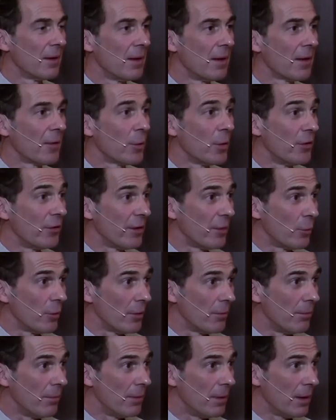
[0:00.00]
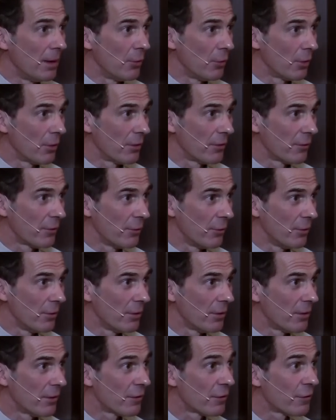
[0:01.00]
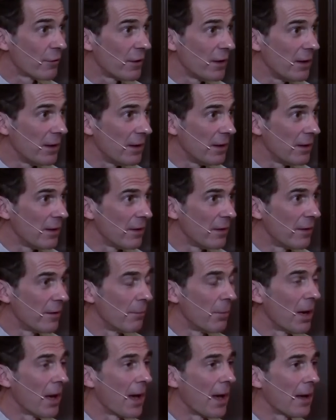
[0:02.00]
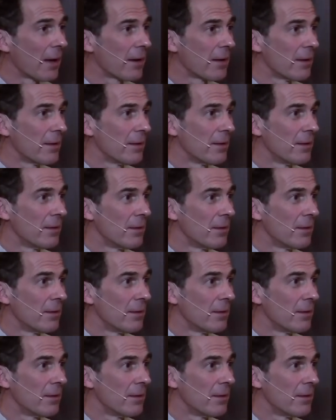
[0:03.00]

In other words, it would, in order to see the black